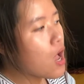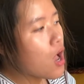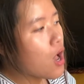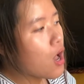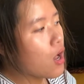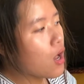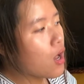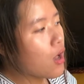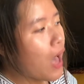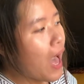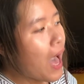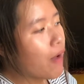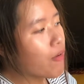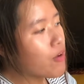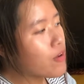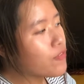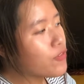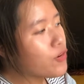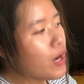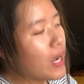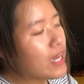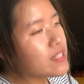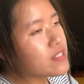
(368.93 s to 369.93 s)

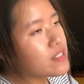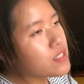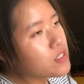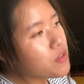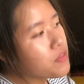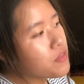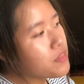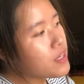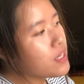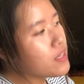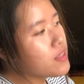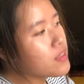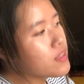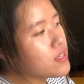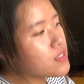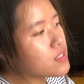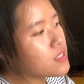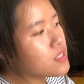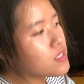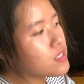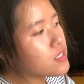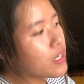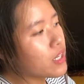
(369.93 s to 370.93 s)
However, I still think
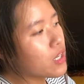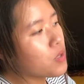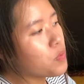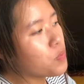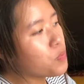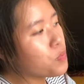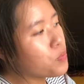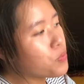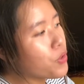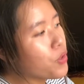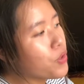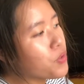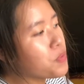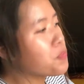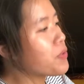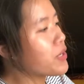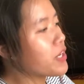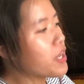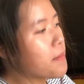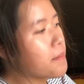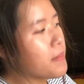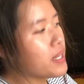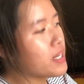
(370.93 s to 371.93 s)
this is like a good
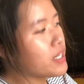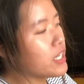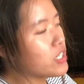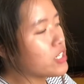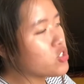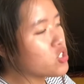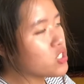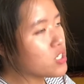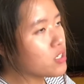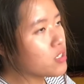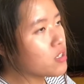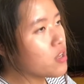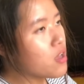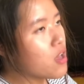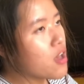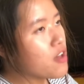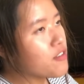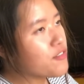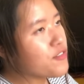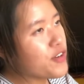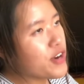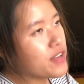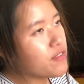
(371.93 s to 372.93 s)
recommendation
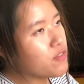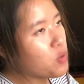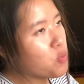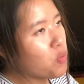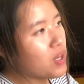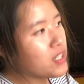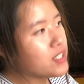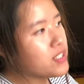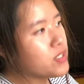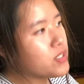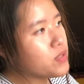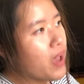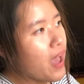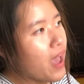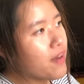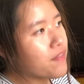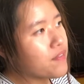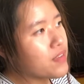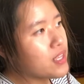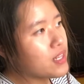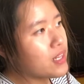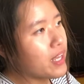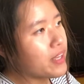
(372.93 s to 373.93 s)
for everyone to
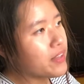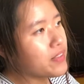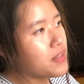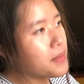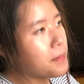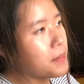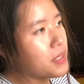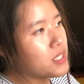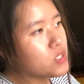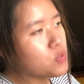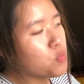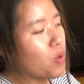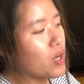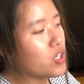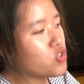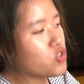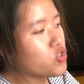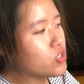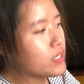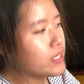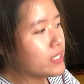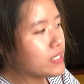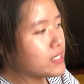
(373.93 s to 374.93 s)
have in like the
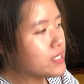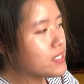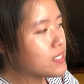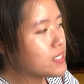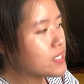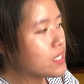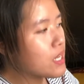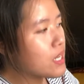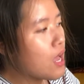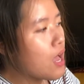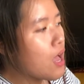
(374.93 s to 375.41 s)
must-watch list.